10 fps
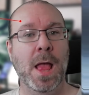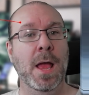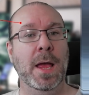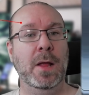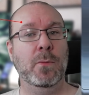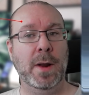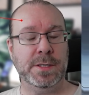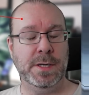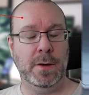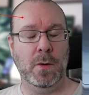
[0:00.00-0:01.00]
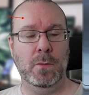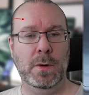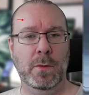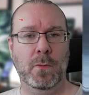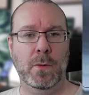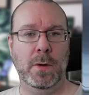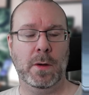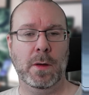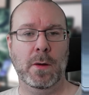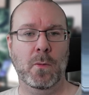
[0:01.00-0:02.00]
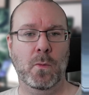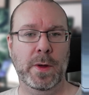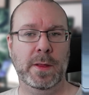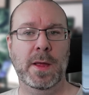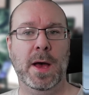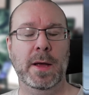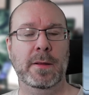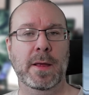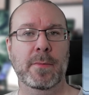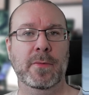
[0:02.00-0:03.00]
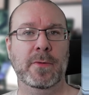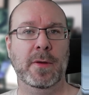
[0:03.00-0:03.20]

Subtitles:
It will actually only work with the items